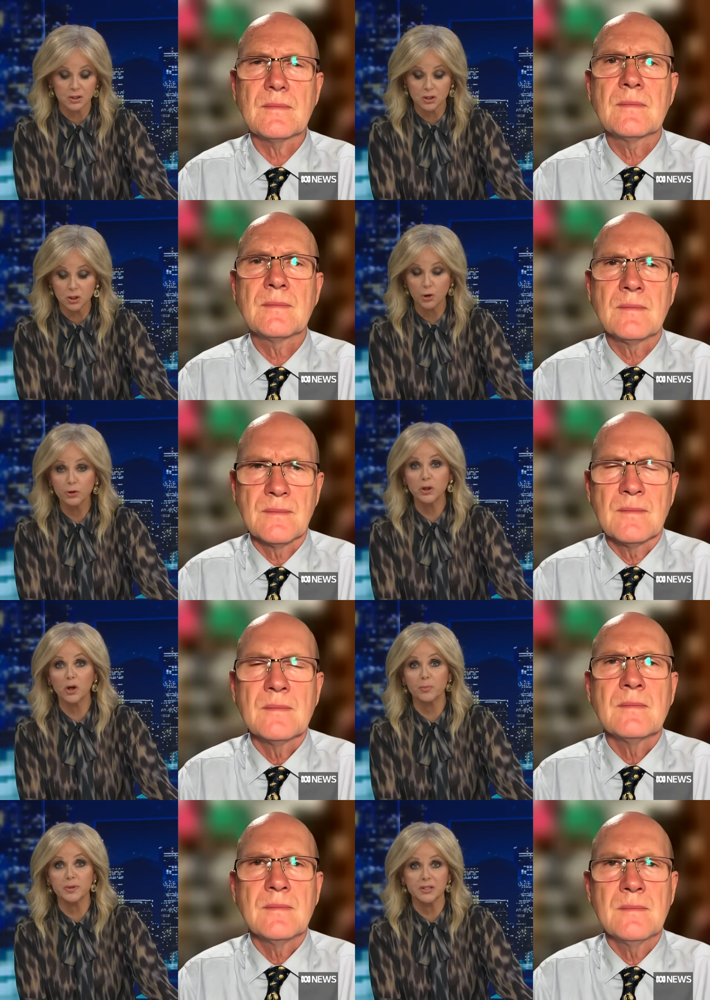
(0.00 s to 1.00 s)
Speaker 1: in Tokyo,
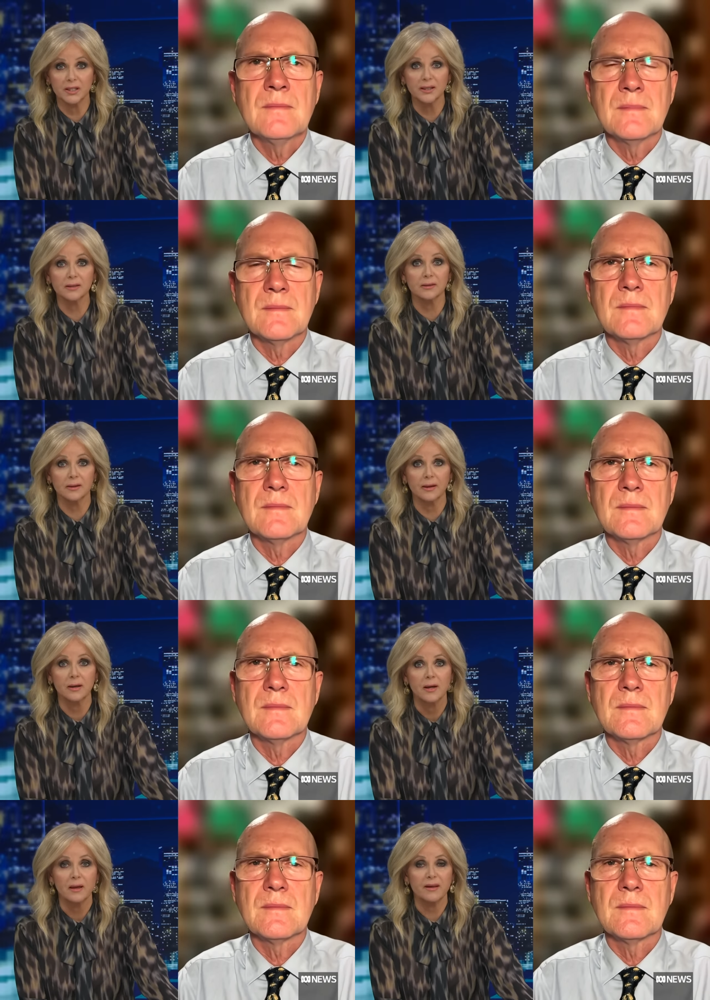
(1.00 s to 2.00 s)
particularly.
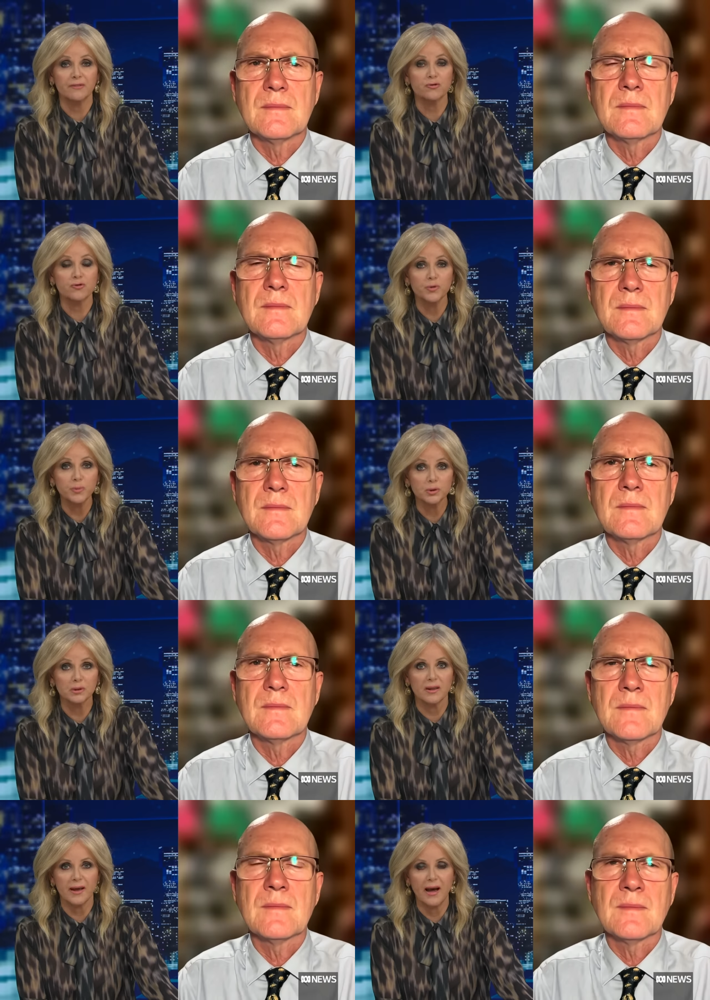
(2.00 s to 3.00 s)
They've tripled
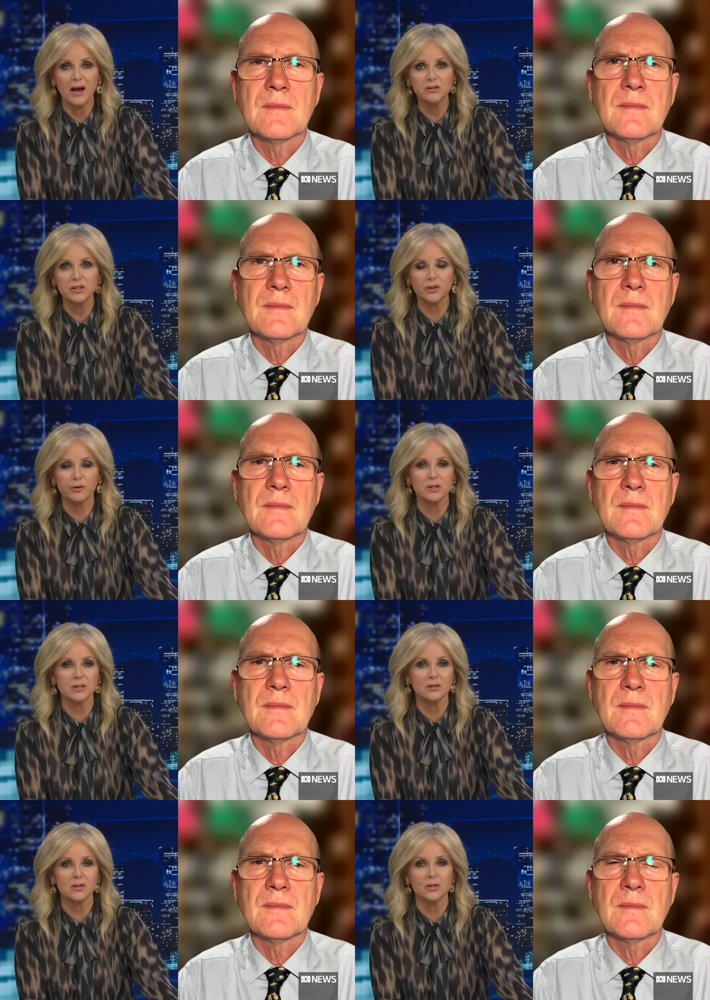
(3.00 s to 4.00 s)
there. How serious
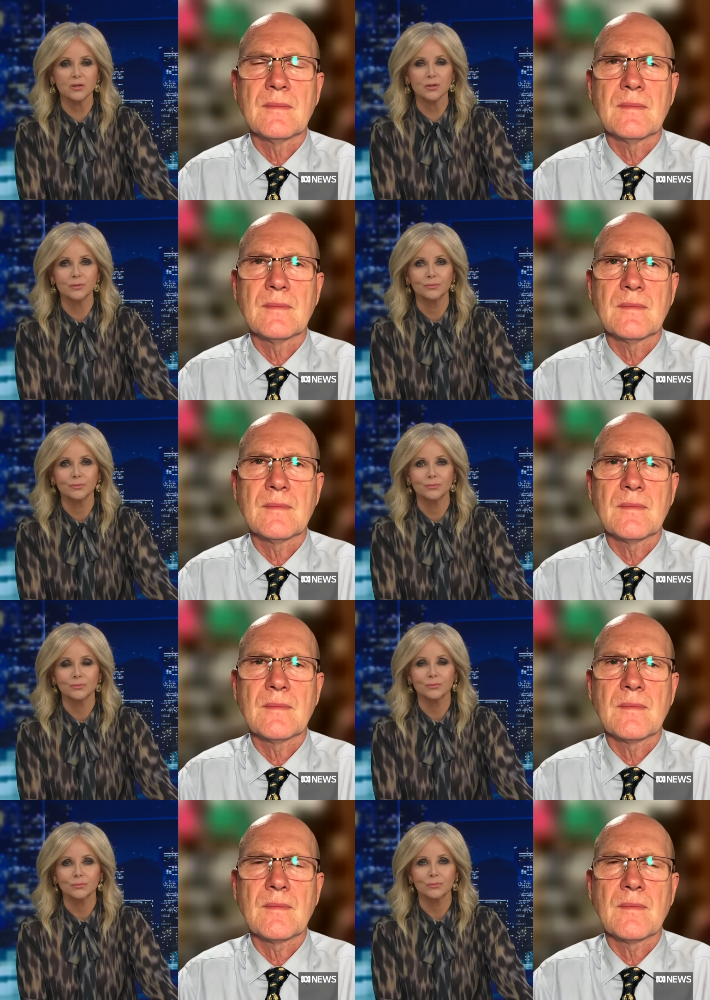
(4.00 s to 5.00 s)
is this?
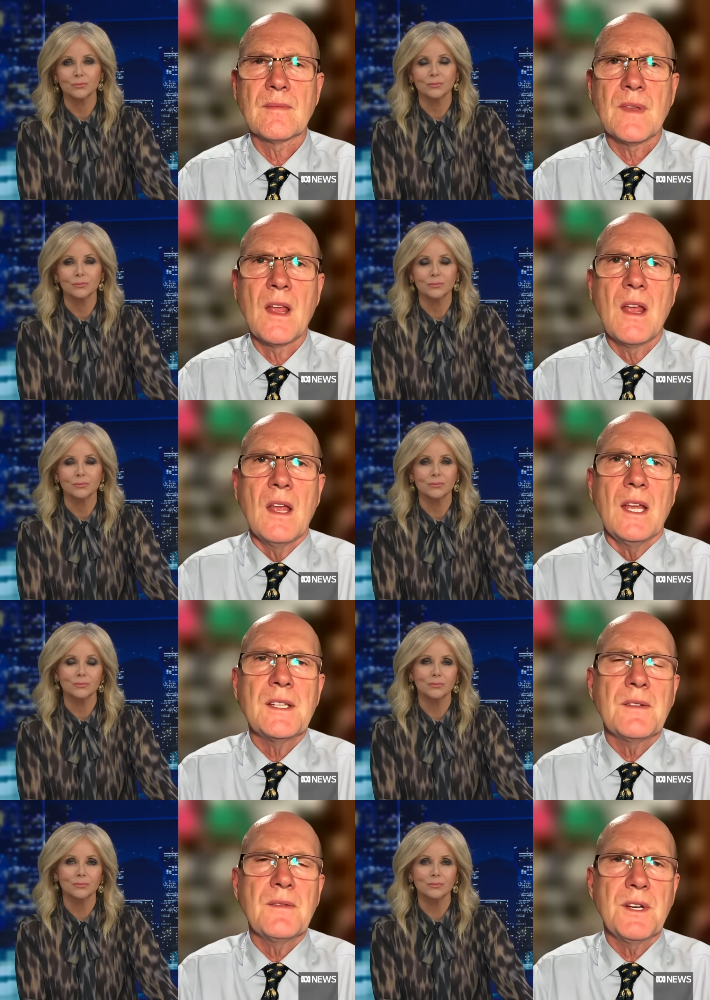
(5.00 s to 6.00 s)
Speaker 2: It's
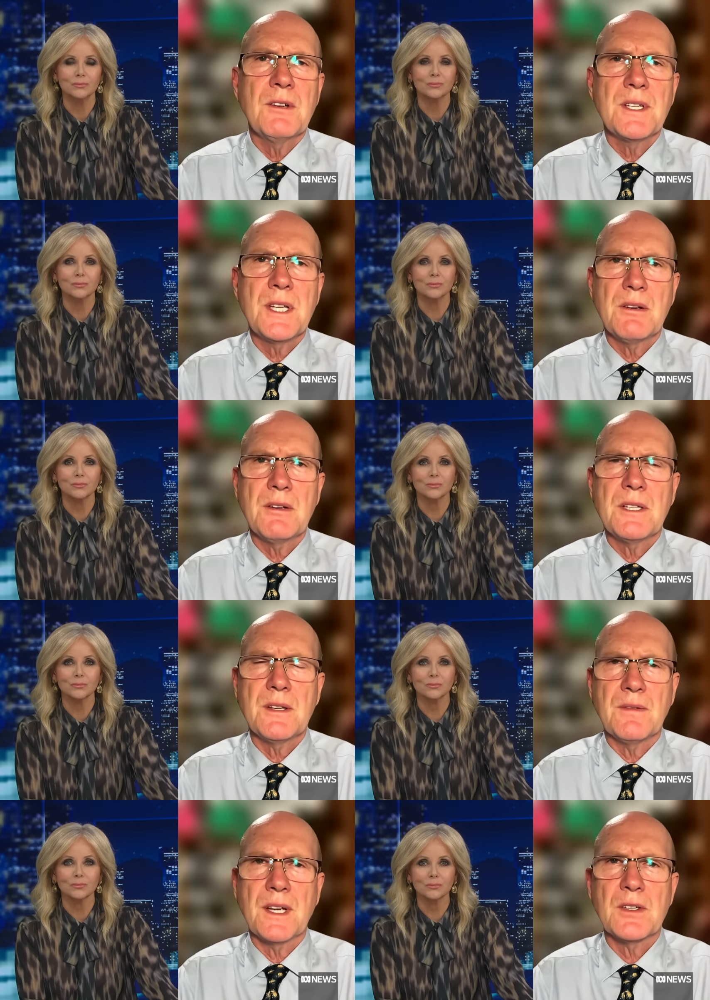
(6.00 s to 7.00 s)
a very serious
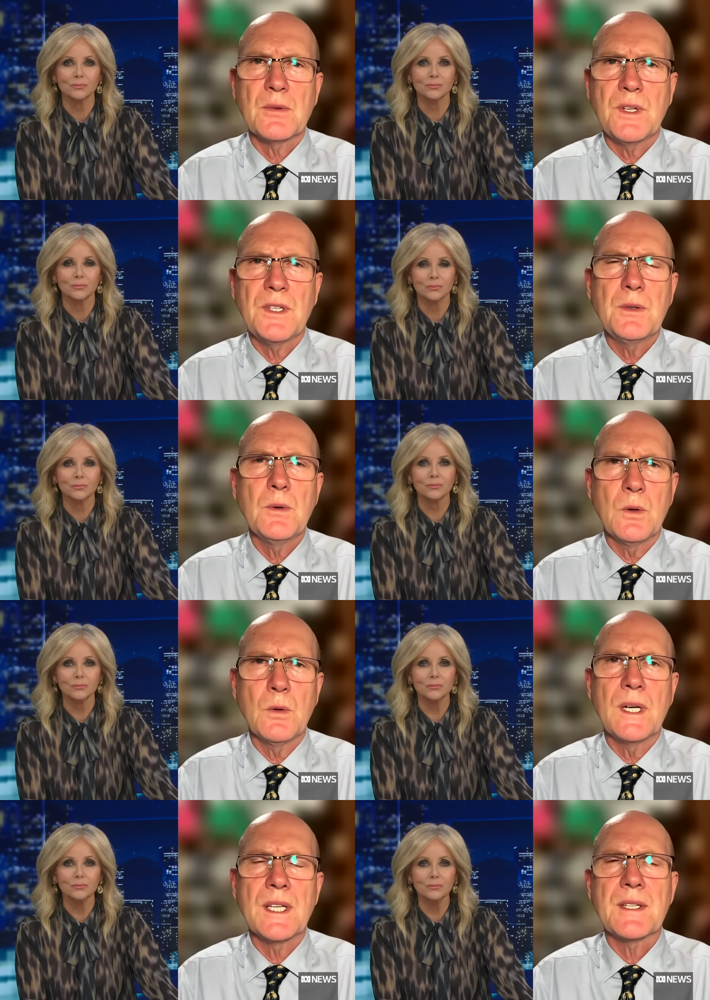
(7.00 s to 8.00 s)
infection. We do
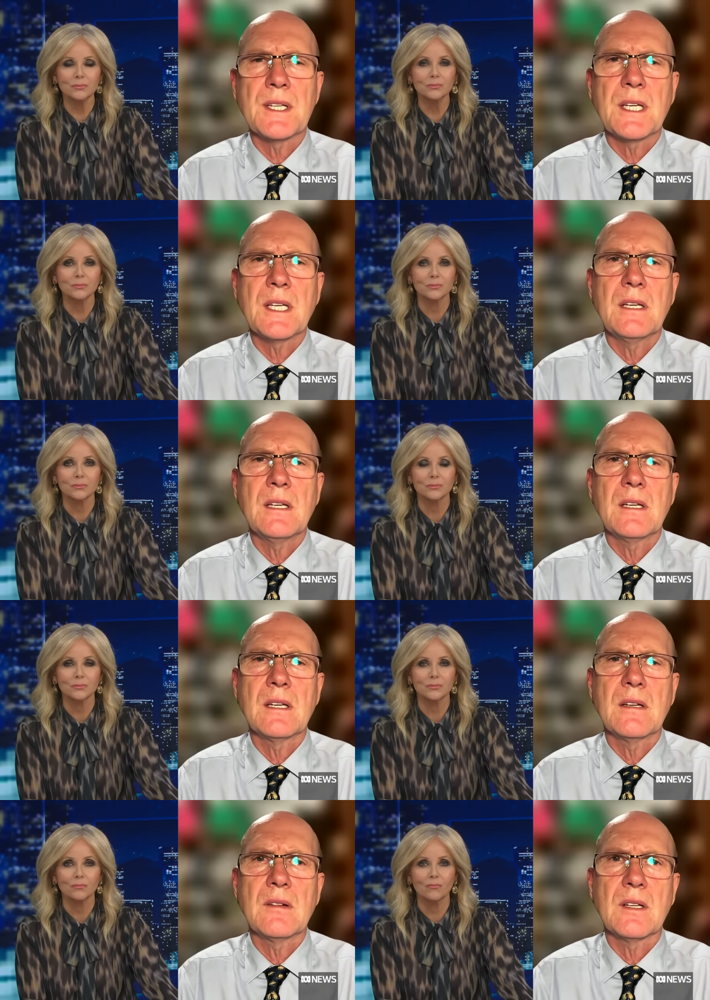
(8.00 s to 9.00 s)
always see
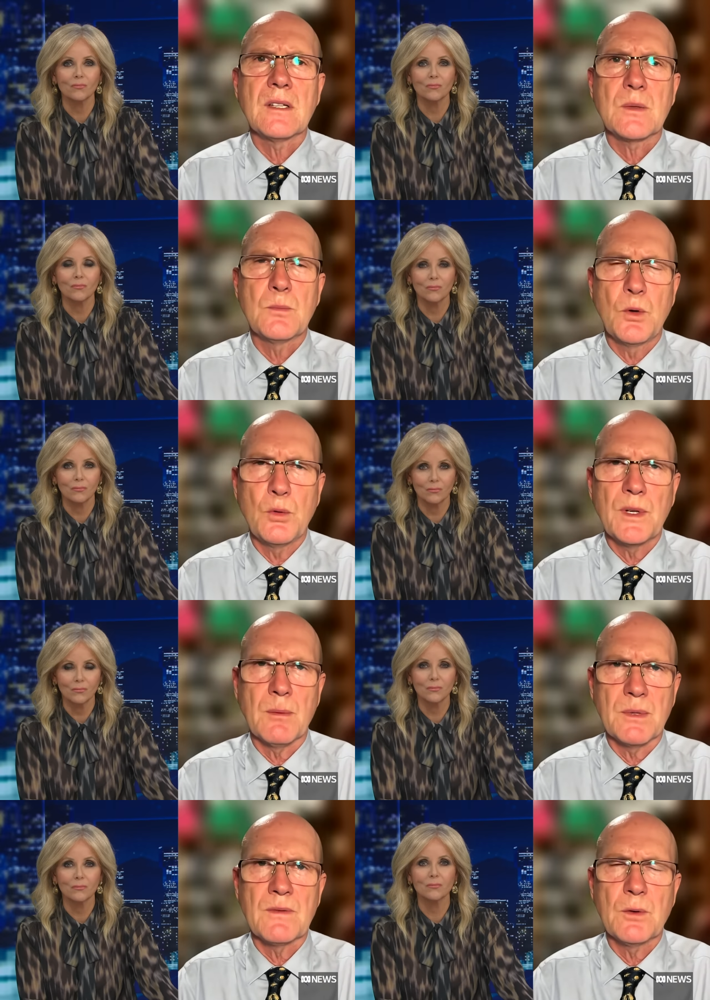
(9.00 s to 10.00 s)
uh, small
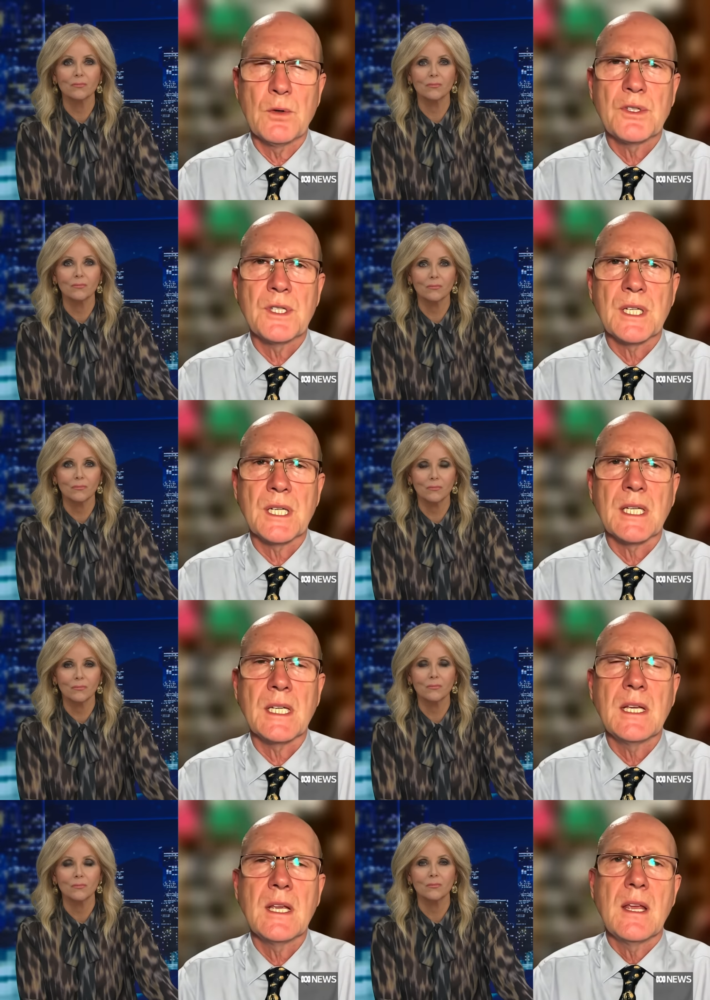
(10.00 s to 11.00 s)
numbers, fortunately,
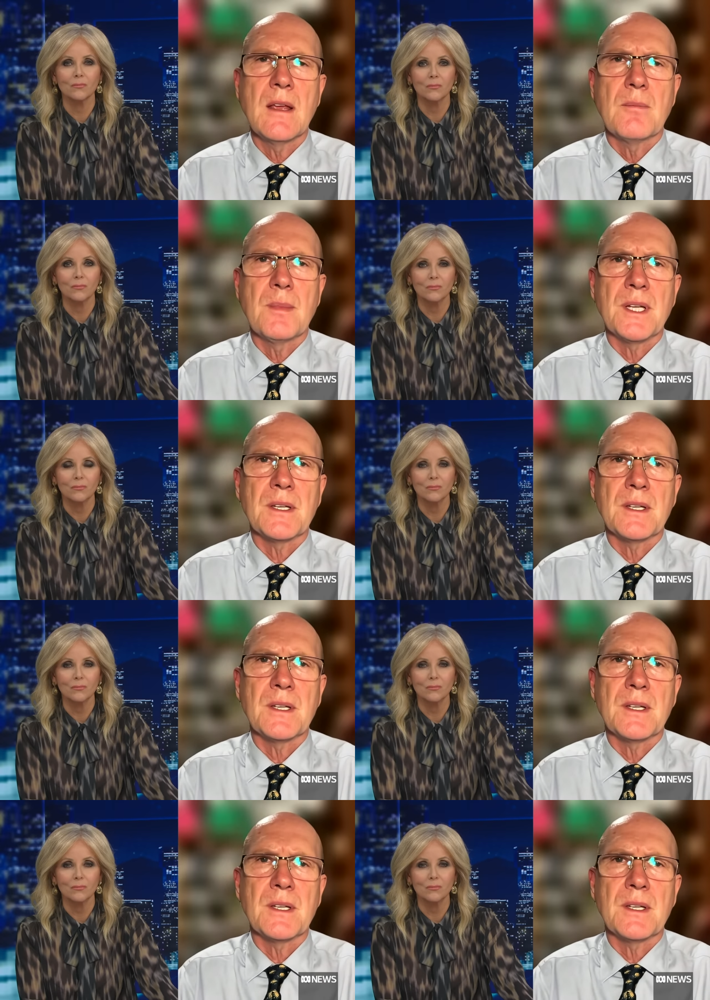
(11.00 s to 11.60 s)
but